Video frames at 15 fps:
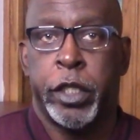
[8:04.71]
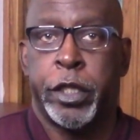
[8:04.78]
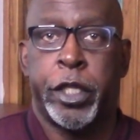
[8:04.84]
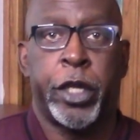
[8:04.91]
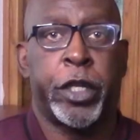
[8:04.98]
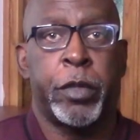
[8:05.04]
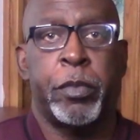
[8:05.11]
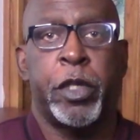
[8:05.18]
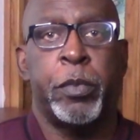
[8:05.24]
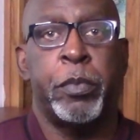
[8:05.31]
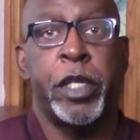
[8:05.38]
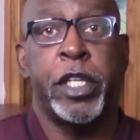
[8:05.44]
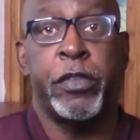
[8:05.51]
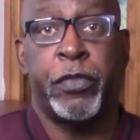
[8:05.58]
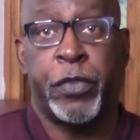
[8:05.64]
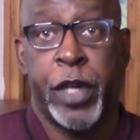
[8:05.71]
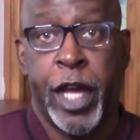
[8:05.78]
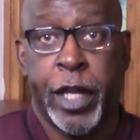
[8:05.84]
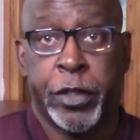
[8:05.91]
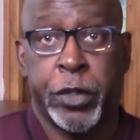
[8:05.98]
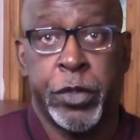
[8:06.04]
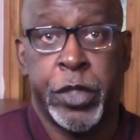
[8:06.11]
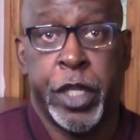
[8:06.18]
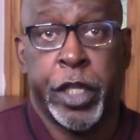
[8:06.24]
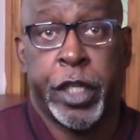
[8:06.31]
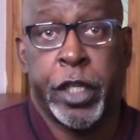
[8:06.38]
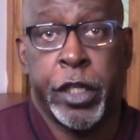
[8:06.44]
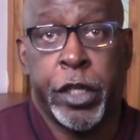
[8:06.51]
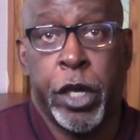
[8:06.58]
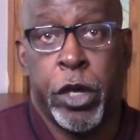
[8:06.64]
There can be many factors that
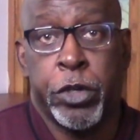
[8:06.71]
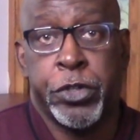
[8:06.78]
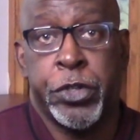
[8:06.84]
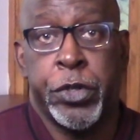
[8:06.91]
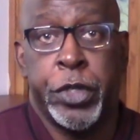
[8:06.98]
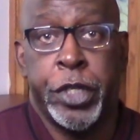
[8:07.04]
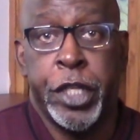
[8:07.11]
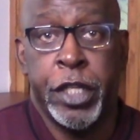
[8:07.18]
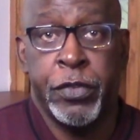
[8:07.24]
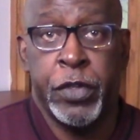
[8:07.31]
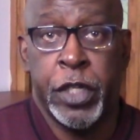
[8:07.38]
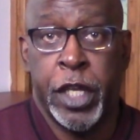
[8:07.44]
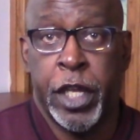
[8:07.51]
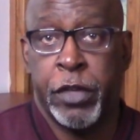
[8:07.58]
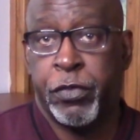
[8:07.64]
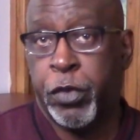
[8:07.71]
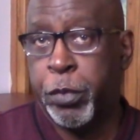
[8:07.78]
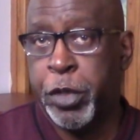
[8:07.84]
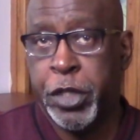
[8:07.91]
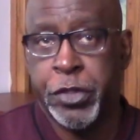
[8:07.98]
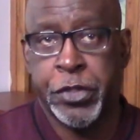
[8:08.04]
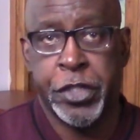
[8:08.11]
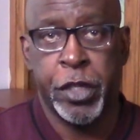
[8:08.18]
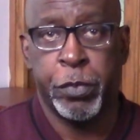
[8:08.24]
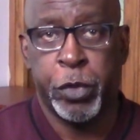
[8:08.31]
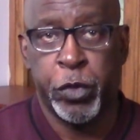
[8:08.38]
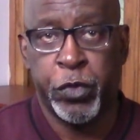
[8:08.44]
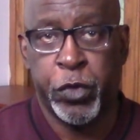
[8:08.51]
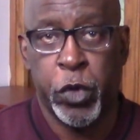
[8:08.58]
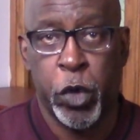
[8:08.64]
can cause you to deviate from this
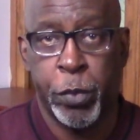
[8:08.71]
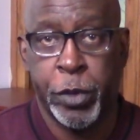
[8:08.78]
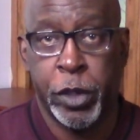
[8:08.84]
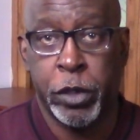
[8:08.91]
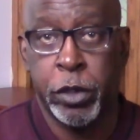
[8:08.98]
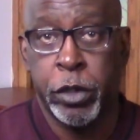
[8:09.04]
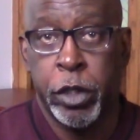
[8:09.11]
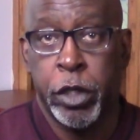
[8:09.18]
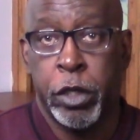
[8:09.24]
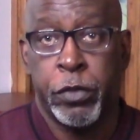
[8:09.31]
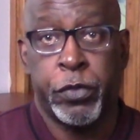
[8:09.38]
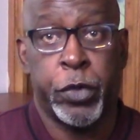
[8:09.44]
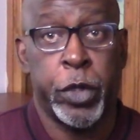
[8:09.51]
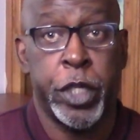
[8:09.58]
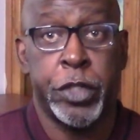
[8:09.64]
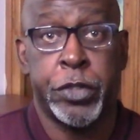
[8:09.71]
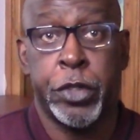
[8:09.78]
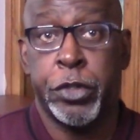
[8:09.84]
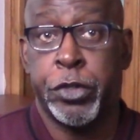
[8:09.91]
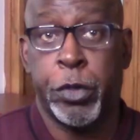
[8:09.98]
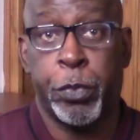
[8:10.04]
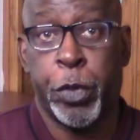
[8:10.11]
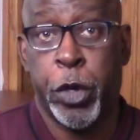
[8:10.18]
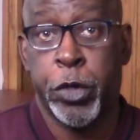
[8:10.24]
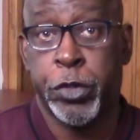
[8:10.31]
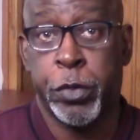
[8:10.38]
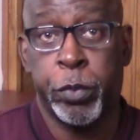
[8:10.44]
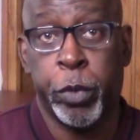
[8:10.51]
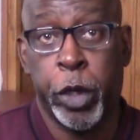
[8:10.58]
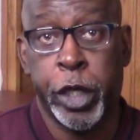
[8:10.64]
simple formula. For instance, the
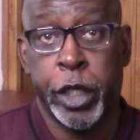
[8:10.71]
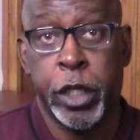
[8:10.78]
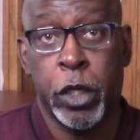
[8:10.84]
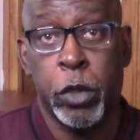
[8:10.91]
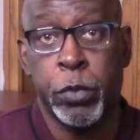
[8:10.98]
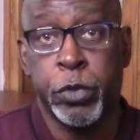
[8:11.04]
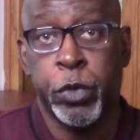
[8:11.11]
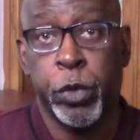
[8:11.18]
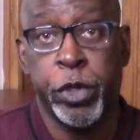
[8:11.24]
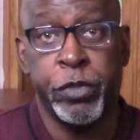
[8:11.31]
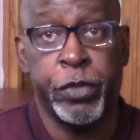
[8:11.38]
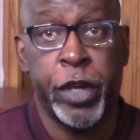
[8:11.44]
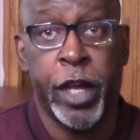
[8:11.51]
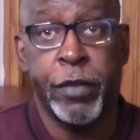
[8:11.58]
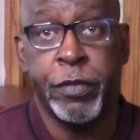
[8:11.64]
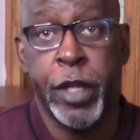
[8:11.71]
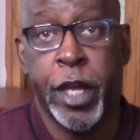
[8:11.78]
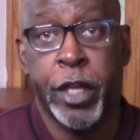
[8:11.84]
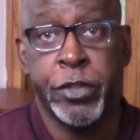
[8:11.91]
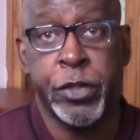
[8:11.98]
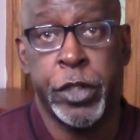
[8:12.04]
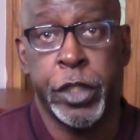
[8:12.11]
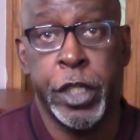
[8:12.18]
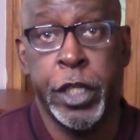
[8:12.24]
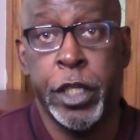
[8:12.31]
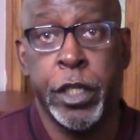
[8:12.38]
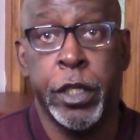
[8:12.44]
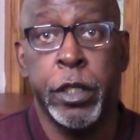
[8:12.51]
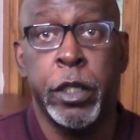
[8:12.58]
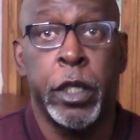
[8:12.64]
person bringing home $25,000 a
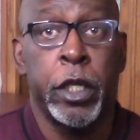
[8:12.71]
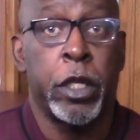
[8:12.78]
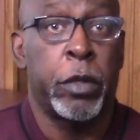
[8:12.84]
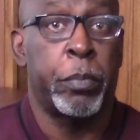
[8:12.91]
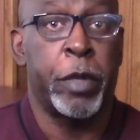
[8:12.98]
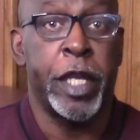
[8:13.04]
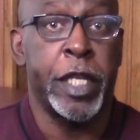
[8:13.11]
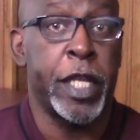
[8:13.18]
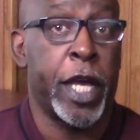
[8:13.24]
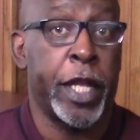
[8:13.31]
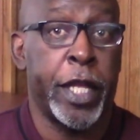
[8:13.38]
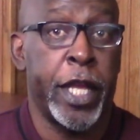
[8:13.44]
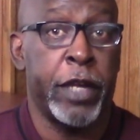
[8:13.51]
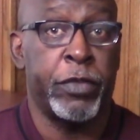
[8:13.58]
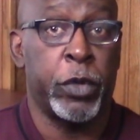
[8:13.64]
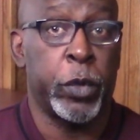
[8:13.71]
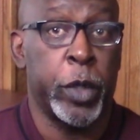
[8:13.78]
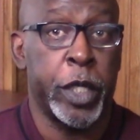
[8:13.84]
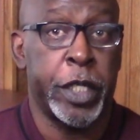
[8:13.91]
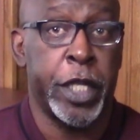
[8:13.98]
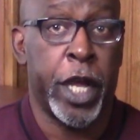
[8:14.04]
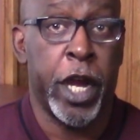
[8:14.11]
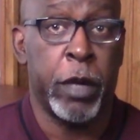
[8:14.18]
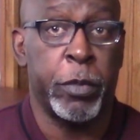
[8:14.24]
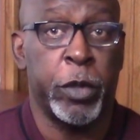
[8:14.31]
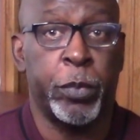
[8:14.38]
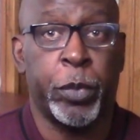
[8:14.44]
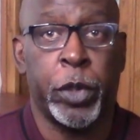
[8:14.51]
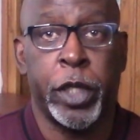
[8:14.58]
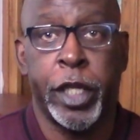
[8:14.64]
year may not have a
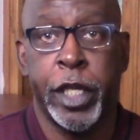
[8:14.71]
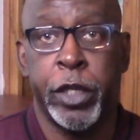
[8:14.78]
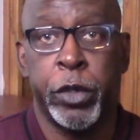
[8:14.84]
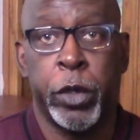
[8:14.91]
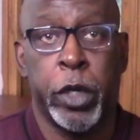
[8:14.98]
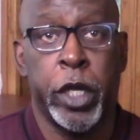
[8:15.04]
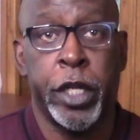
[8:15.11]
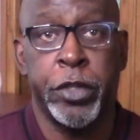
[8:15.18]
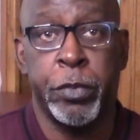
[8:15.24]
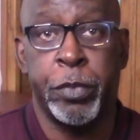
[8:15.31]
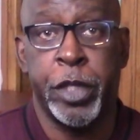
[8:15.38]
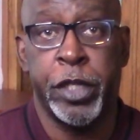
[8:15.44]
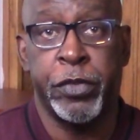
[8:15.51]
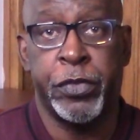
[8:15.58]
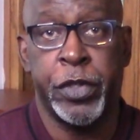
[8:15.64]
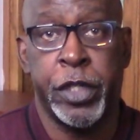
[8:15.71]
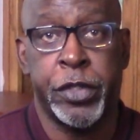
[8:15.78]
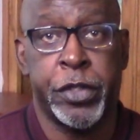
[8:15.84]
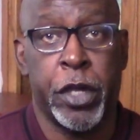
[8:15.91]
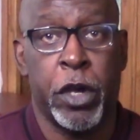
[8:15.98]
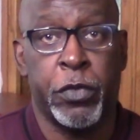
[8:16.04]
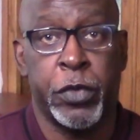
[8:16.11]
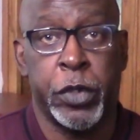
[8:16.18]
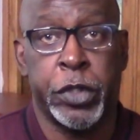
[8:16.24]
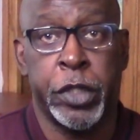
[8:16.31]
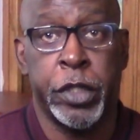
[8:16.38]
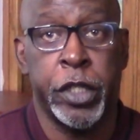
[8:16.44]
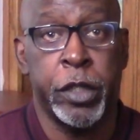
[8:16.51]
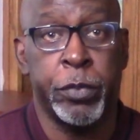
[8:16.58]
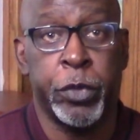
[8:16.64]
retirement plan or other benefits offered to
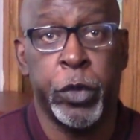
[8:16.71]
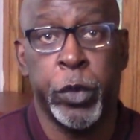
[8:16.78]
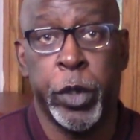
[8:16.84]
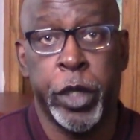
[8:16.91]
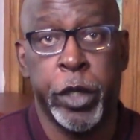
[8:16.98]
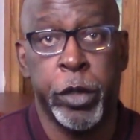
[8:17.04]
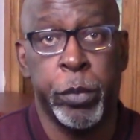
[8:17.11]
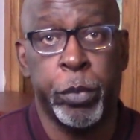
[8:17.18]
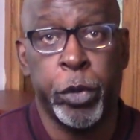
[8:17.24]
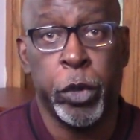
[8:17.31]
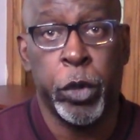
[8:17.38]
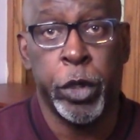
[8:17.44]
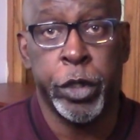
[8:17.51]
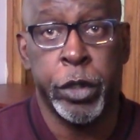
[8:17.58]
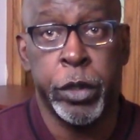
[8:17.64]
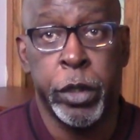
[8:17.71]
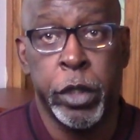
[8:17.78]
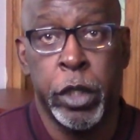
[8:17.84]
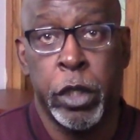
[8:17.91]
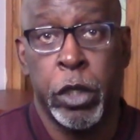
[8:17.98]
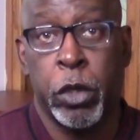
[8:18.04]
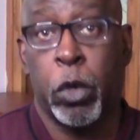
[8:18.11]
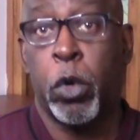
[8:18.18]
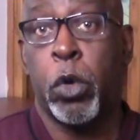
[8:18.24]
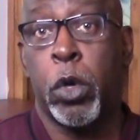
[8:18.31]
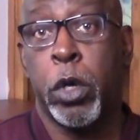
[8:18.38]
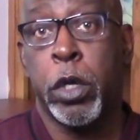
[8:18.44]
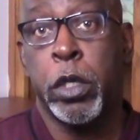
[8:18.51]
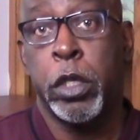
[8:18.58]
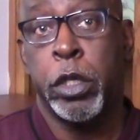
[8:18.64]
them through their employer.
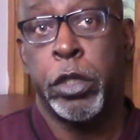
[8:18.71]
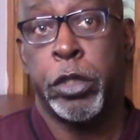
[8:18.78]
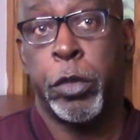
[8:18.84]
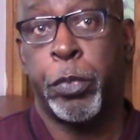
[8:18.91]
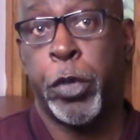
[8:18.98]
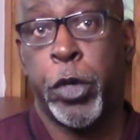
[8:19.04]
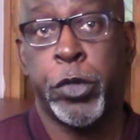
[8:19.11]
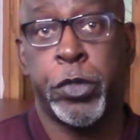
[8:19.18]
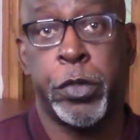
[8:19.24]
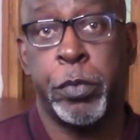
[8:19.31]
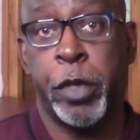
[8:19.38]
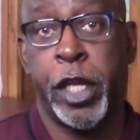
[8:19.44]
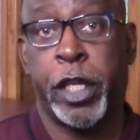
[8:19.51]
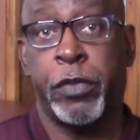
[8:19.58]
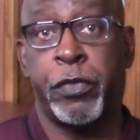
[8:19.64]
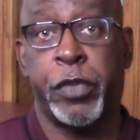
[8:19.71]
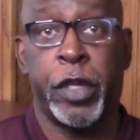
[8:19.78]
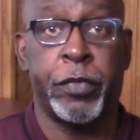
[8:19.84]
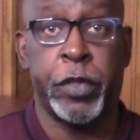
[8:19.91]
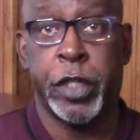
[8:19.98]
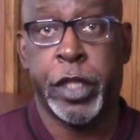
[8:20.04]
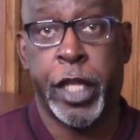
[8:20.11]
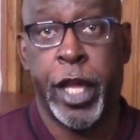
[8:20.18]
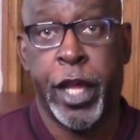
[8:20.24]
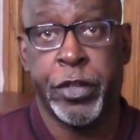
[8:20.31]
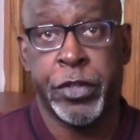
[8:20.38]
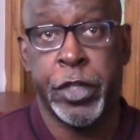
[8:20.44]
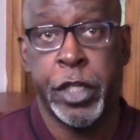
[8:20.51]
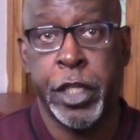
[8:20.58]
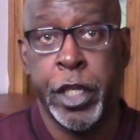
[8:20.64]
Or the person making
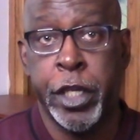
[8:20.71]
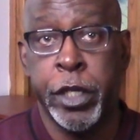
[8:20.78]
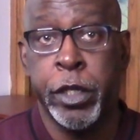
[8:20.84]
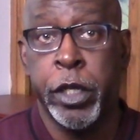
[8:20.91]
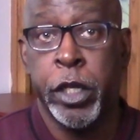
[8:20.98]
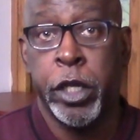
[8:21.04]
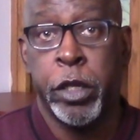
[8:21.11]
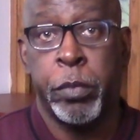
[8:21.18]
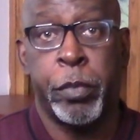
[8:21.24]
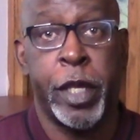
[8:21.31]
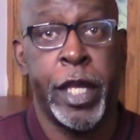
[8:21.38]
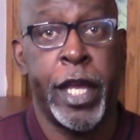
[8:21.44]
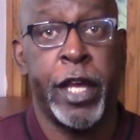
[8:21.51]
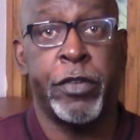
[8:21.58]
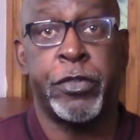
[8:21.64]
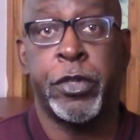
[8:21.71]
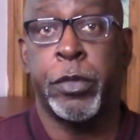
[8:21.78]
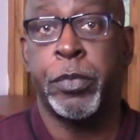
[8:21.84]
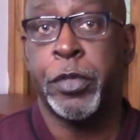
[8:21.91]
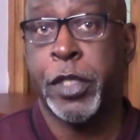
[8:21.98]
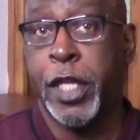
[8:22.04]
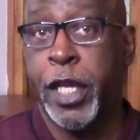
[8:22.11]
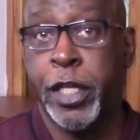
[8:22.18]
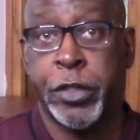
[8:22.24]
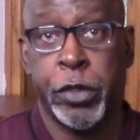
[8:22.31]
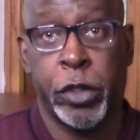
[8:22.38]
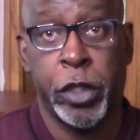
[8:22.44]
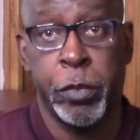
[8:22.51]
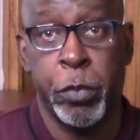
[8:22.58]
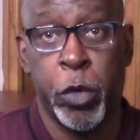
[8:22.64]
$50,000 a year may have
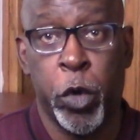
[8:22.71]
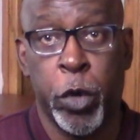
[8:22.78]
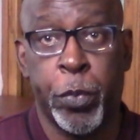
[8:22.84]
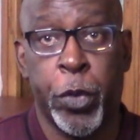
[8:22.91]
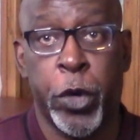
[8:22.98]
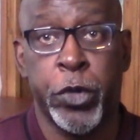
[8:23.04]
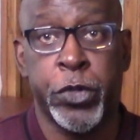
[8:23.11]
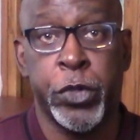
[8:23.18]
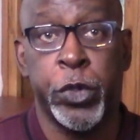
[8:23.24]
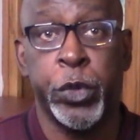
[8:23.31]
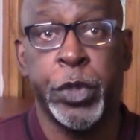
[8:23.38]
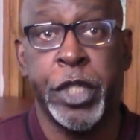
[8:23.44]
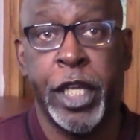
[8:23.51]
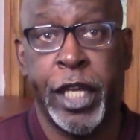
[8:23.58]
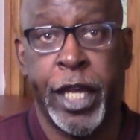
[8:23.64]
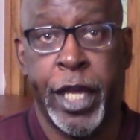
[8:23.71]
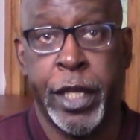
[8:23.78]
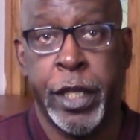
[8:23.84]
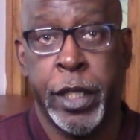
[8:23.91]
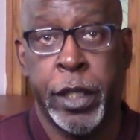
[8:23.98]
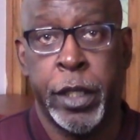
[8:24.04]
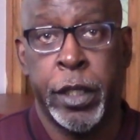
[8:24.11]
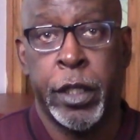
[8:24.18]
substantially more personal debt.